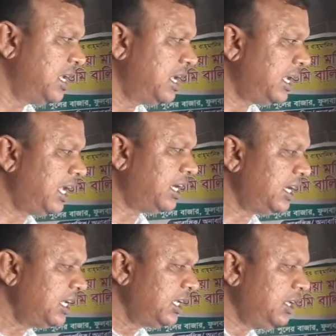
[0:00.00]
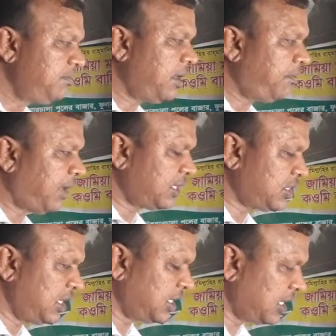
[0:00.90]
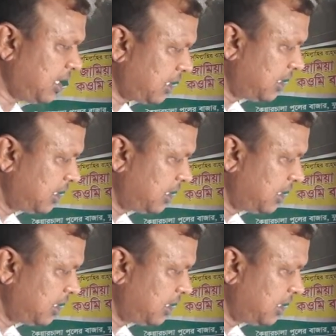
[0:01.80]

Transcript: And if the first letter